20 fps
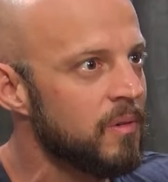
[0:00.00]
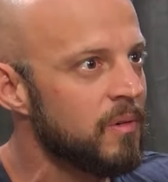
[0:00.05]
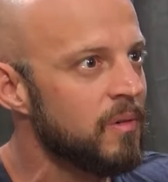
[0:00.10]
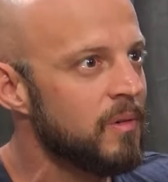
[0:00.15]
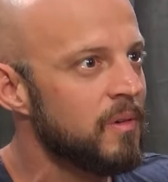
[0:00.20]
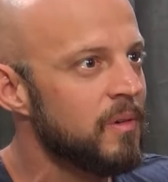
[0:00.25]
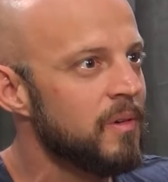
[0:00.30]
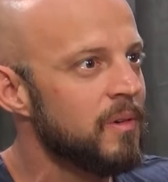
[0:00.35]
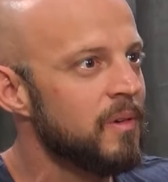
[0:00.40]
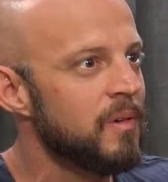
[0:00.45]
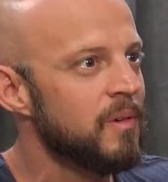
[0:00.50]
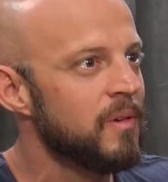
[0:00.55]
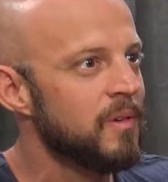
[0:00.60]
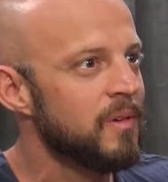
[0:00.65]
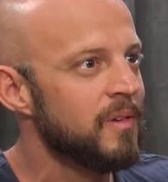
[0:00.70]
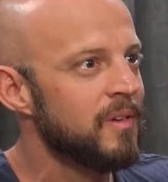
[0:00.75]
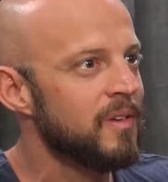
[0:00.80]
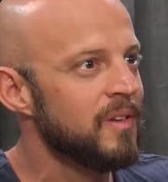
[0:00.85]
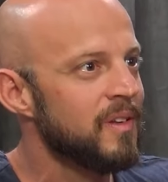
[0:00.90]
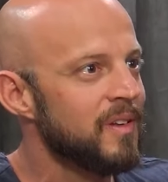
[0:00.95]
Sure.
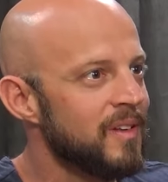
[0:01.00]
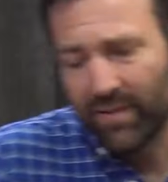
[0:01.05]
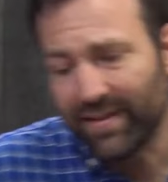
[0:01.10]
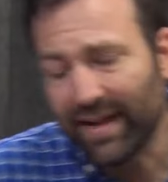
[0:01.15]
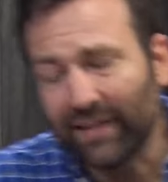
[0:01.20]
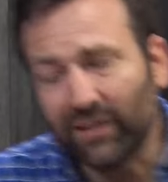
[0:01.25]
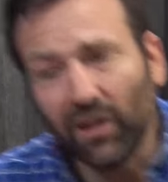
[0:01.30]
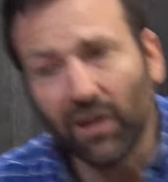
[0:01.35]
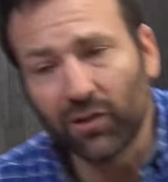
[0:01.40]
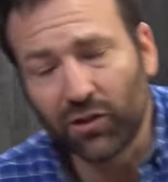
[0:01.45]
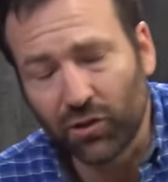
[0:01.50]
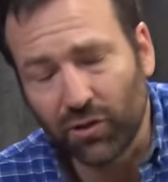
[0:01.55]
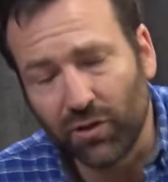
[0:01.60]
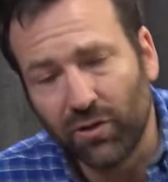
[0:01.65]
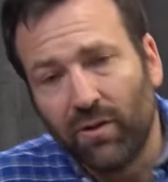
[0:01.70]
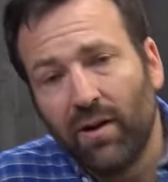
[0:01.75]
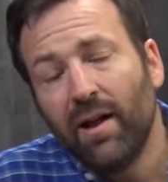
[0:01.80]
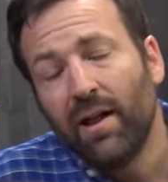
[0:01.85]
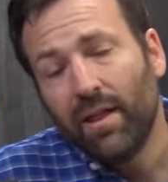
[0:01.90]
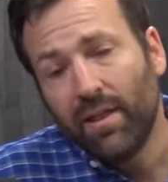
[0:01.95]
Sure. That's all
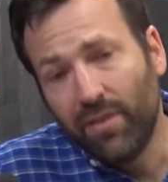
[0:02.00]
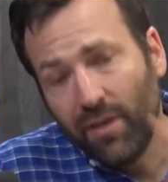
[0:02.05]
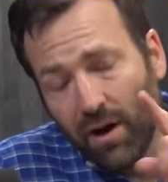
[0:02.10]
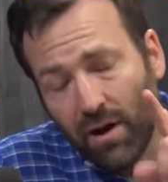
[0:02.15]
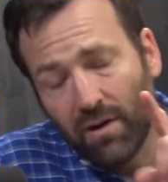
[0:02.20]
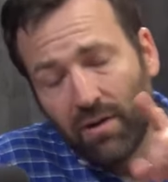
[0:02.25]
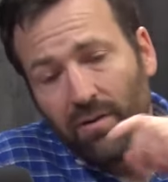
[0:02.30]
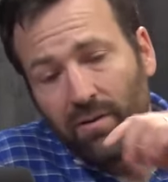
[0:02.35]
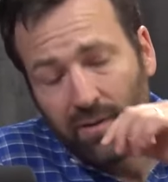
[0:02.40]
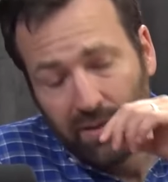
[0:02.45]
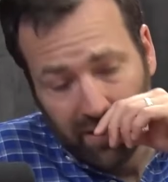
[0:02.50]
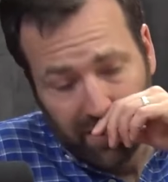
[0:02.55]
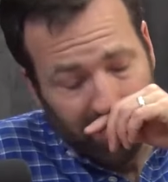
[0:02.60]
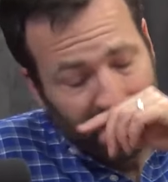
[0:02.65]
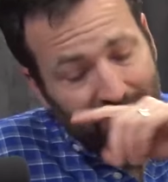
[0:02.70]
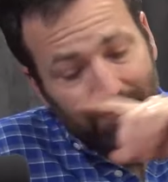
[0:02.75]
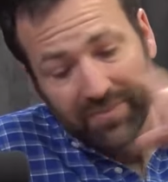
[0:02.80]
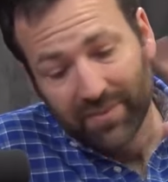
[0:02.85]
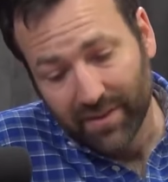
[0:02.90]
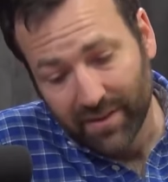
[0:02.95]
true. Though
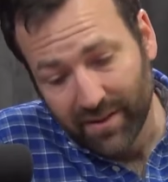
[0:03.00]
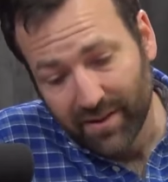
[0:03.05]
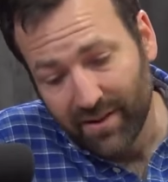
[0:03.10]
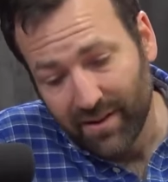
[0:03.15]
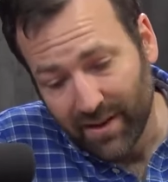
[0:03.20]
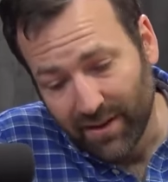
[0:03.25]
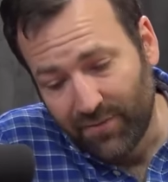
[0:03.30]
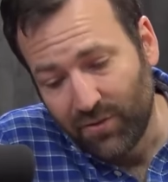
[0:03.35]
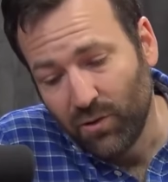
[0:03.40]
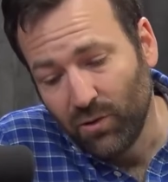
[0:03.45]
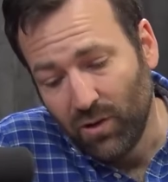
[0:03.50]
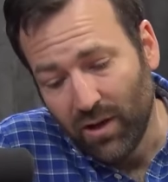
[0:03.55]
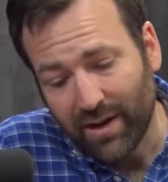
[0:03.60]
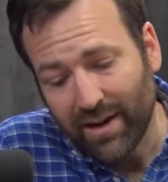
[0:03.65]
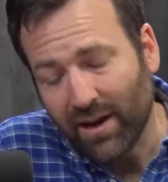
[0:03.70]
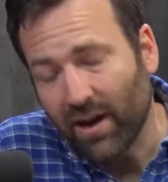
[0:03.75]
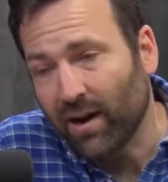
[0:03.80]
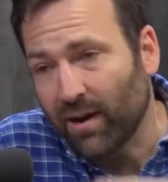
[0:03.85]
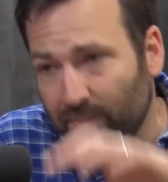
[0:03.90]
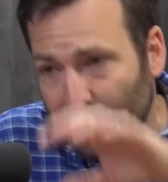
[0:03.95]
if you look
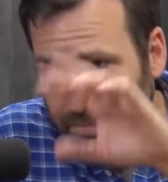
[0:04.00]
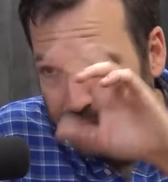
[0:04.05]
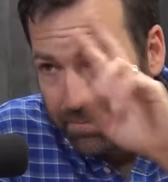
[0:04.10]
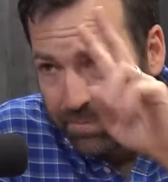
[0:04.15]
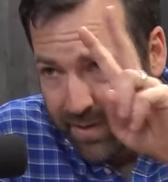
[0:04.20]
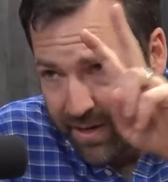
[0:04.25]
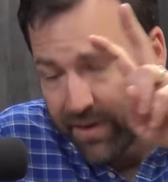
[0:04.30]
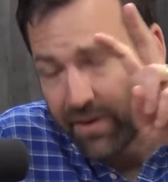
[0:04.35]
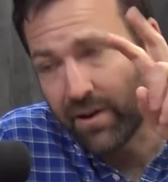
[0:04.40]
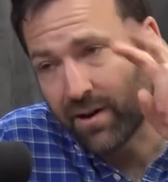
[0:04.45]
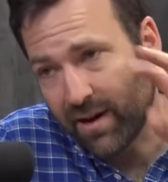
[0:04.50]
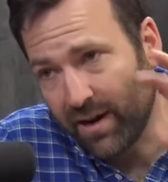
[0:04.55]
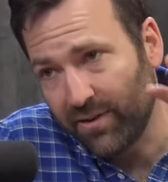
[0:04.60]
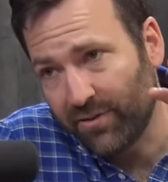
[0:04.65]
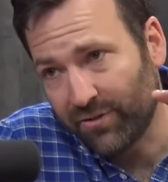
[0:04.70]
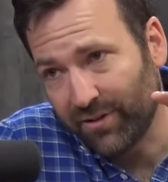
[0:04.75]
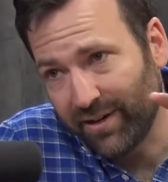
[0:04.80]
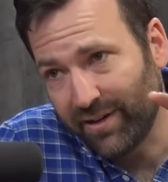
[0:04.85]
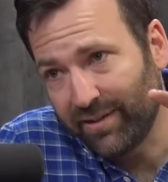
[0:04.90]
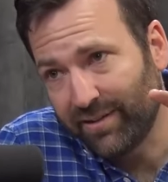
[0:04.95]
at our peer
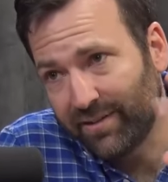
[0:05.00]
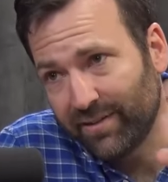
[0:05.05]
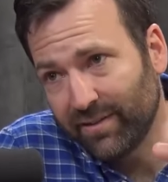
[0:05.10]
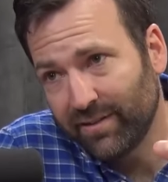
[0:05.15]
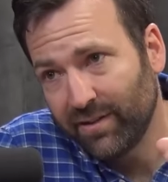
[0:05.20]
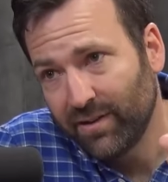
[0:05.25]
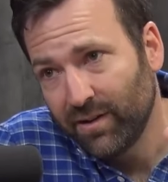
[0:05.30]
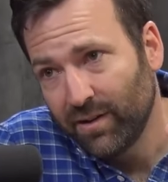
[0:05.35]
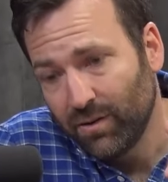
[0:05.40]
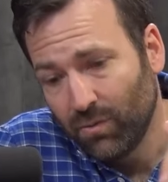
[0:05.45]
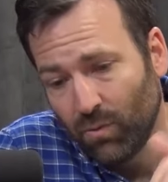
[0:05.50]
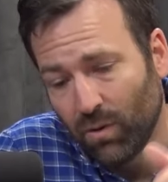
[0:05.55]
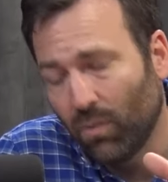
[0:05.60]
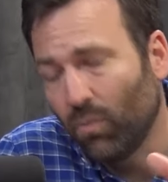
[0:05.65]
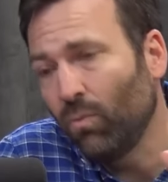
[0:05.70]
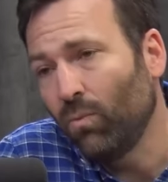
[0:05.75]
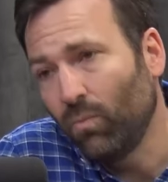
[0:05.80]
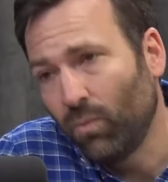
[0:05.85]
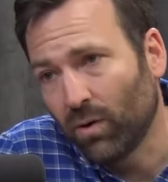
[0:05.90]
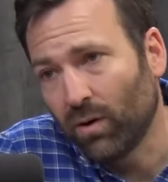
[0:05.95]
countries we're
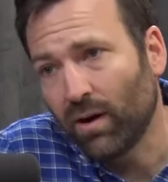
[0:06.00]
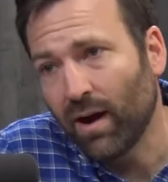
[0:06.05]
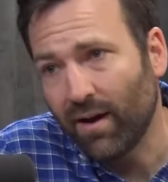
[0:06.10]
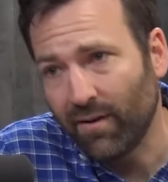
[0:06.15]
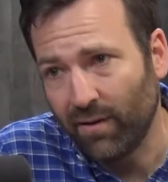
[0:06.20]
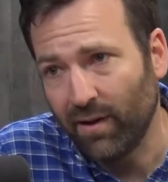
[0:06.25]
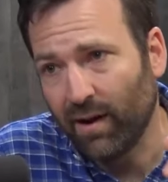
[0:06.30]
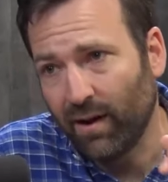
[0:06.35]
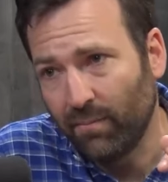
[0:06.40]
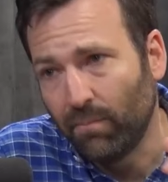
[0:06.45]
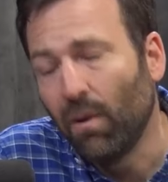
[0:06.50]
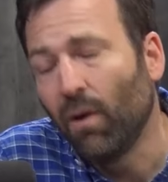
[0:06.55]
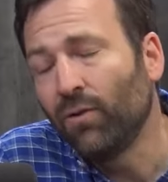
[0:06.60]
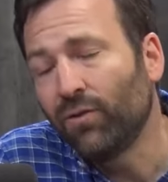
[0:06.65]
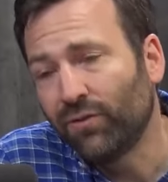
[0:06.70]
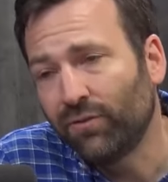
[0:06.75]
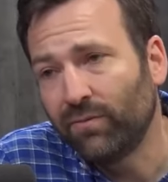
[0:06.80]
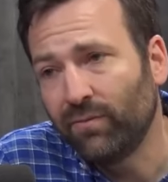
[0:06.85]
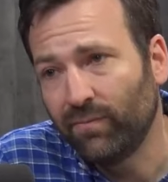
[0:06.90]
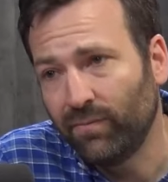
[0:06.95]
we're on uh, uh,
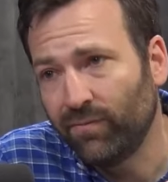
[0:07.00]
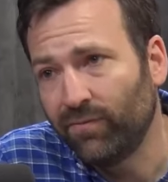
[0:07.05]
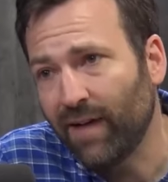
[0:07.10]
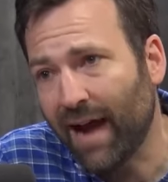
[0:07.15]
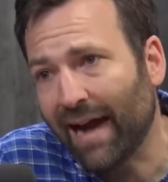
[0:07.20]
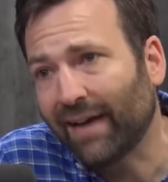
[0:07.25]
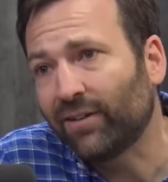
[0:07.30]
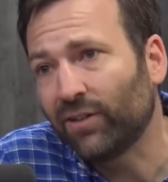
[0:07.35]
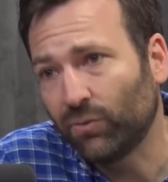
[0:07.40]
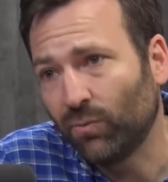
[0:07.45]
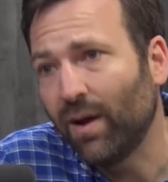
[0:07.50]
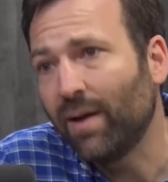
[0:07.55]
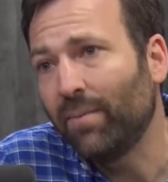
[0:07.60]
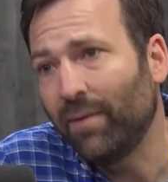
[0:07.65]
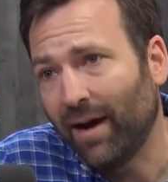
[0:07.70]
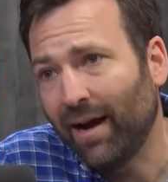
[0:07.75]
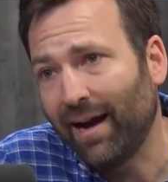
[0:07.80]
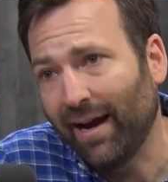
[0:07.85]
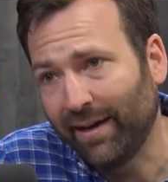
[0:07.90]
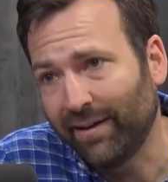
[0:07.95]
most factors way
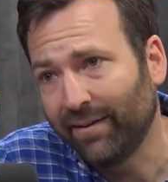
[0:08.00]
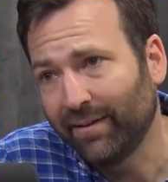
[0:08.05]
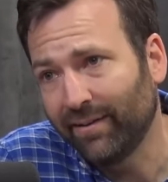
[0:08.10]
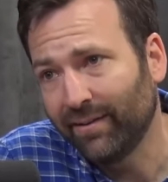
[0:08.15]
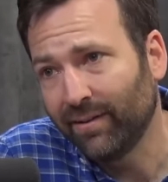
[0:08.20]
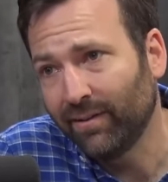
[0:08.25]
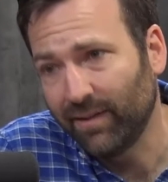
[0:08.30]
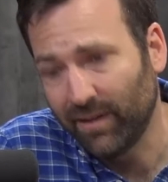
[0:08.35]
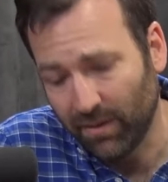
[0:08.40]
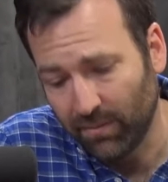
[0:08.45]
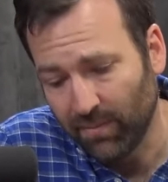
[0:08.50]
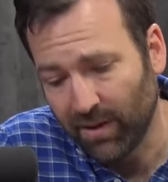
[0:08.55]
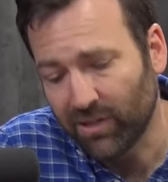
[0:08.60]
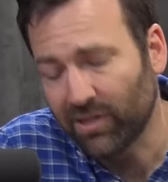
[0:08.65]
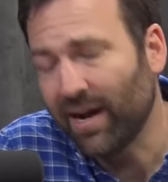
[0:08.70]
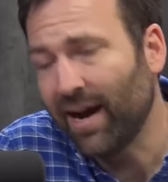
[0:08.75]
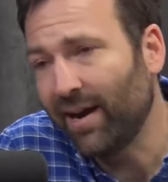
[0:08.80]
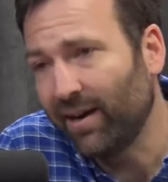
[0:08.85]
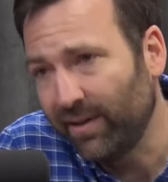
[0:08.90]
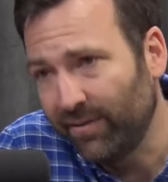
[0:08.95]
behind. You know, much
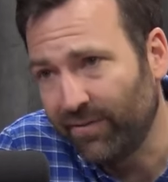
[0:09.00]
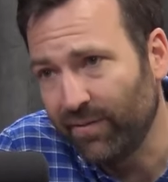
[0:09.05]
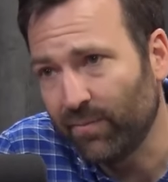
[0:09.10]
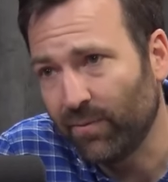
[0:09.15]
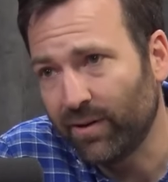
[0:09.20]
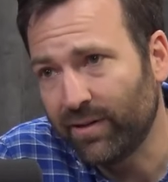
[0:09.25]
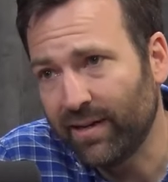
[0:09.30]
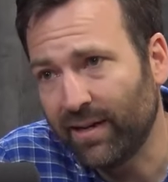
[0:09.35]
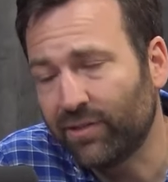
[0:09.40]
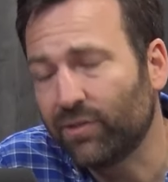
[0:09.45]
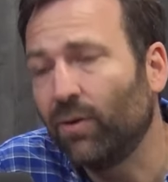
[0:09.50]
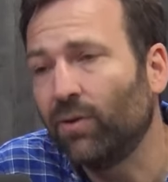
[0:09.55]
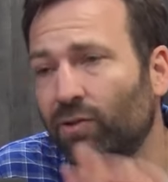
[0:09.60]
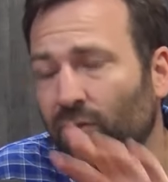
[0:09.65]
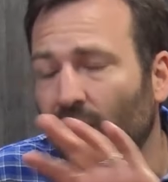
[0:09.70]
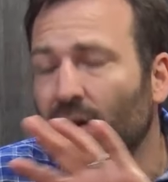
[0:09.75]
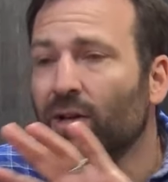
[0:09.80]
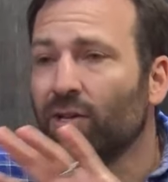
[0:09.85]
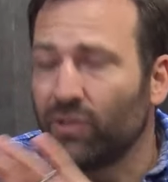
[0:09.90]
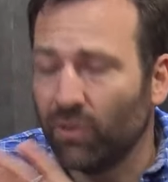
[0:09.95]
higher infant mortality. So, sure.
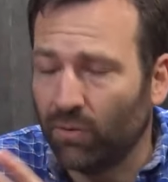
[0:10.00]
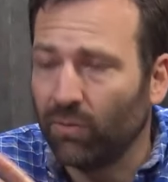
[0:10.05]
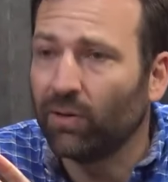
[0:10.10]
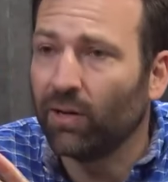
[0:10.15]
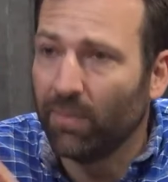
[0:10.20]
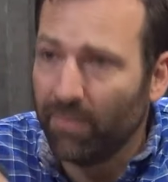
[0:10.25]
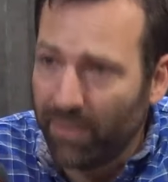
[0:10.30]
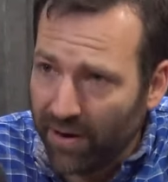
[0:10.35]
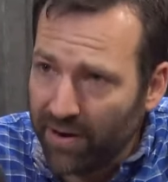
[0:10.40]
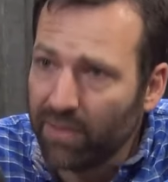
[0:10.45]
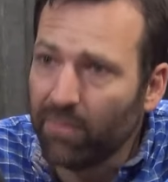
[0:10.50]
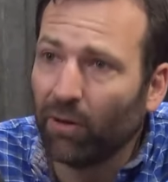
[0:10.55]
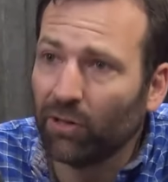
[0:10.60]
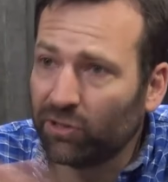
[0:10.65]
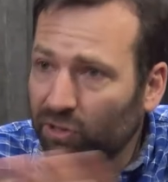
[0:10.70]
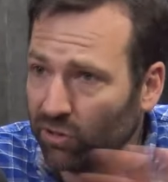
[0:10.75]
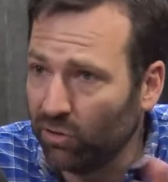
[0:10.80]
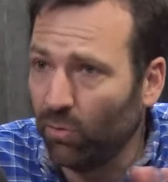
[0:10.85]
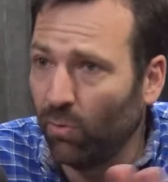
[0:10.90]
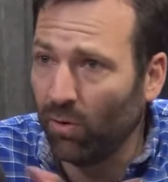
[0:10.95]
so, so compared to
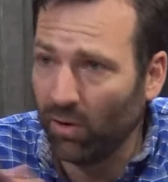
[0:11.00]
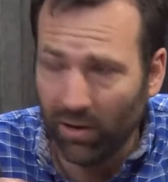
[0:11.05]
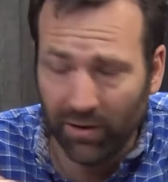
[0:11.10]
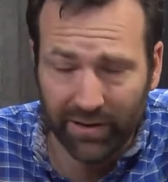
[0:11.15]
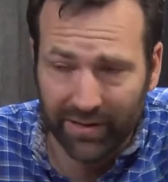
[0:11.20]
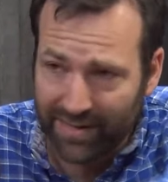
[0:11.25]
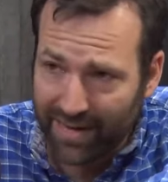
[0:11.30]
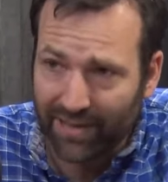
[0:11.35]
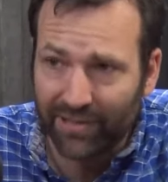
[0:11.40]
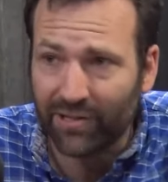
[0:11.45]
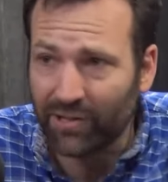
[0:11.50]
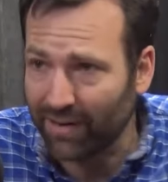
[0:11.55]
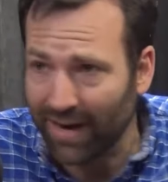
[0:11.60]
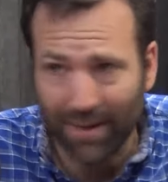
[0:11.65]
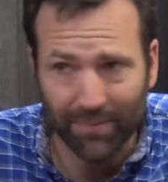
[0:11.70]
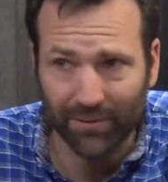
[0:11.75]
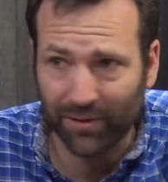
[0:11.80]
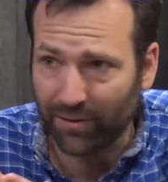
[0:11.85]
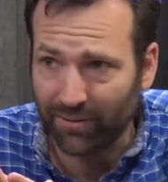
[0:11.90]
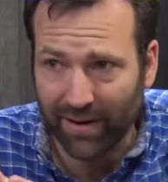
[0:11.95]
most of the yeah. world, yes, you're
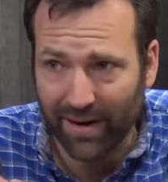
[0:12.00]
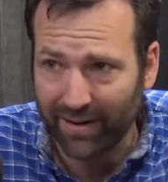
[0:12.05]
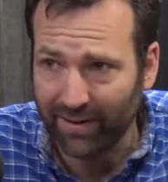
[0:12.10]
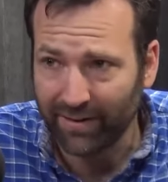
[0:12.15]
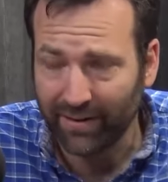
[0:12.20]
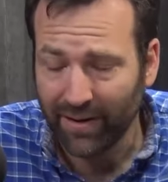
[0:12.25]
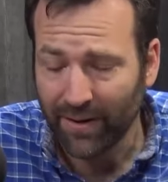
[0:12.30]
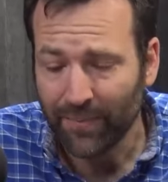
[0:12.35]
absolutely right.